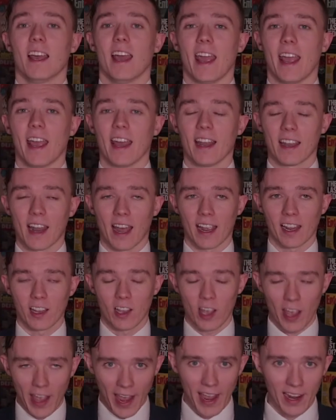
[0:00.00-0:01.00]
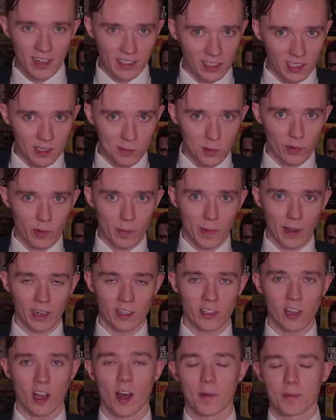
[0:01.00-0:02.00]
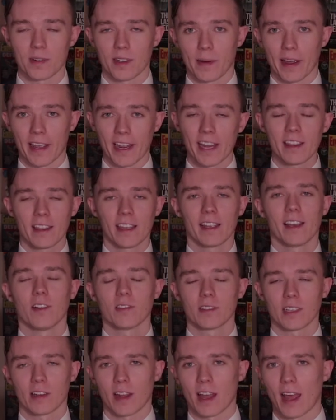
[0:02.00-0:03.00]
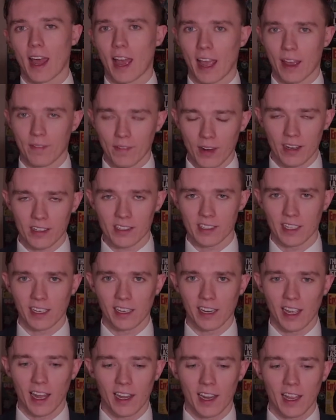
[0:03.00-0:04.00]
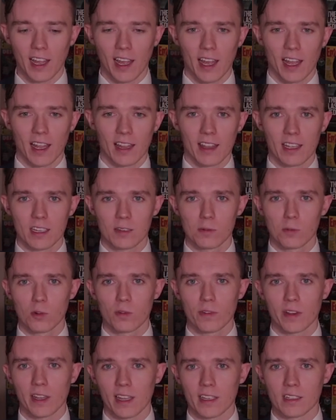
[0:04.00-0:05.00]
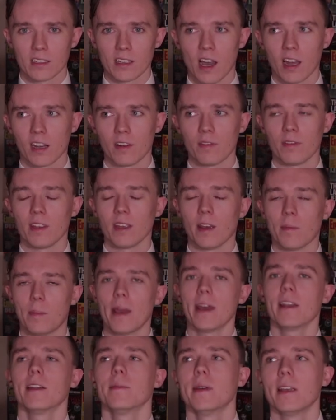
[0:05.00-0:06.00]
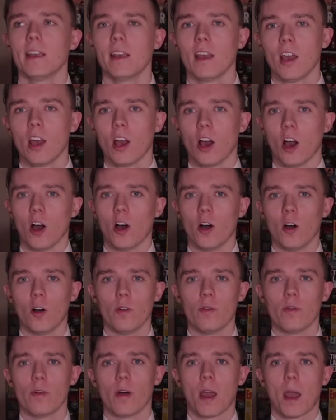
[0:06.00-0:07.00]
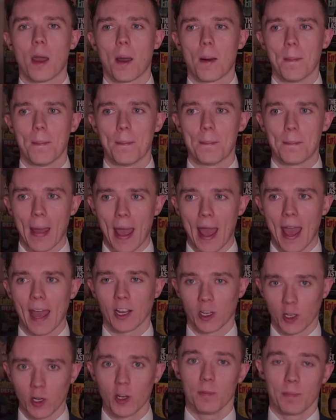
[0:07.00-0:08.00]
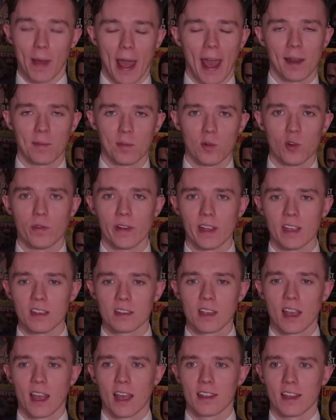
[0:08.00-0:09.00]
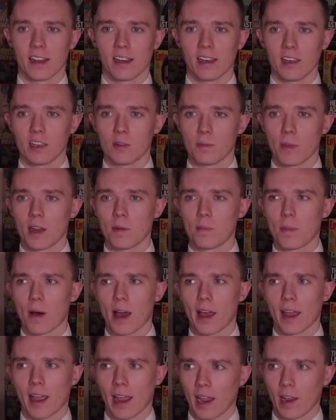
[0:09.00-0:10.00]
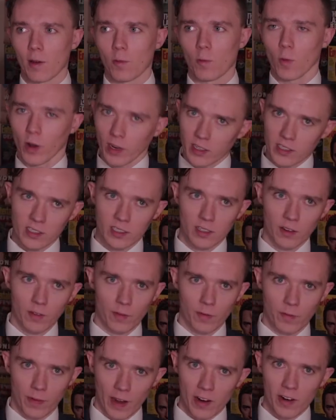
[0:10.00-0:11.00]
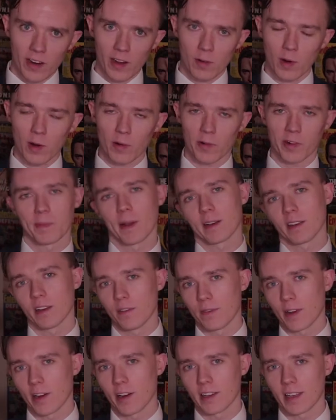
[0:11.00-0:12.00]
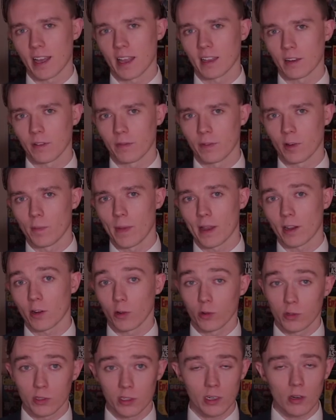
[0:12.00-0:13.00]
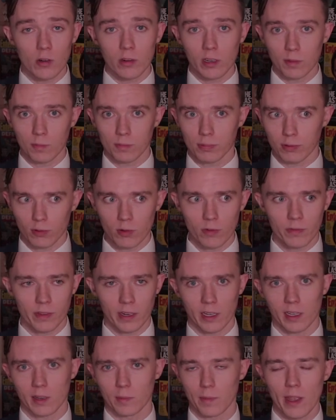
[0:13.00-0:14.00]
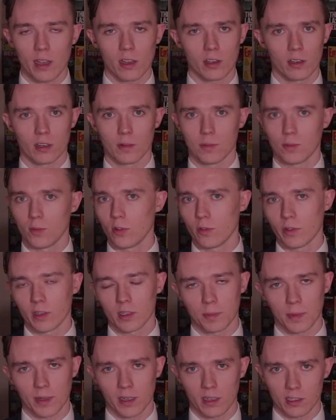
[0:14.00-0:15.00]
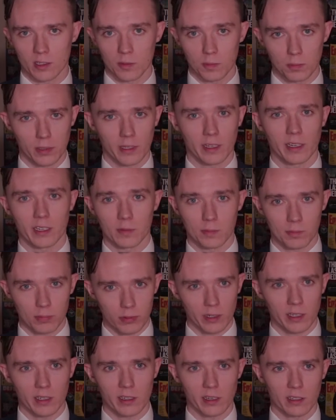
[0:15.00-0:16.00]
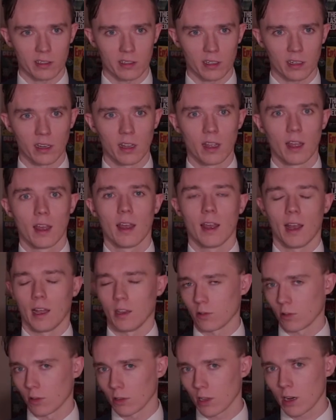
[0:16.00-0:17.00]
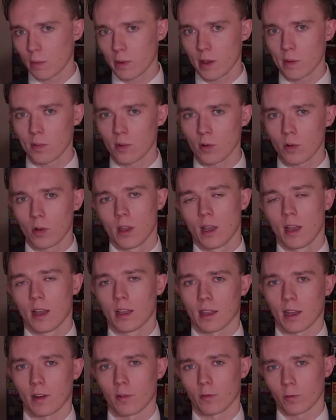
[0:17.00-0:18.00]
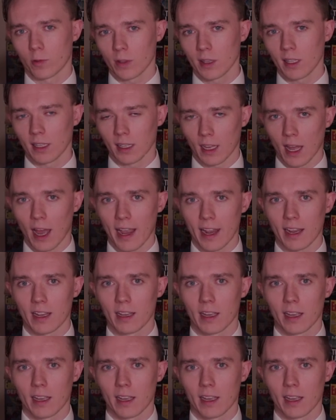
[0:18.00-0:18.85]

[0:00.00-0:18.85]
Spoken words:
and I can't see this movie being topped by anything else that I have not seen yet. This movie is kind of the epitome of good bad movies, that it is made by a once very well respected, very talented filmmaker who still can prove that he can make good movies, because Split is pretty decent. There are a lot of people that really like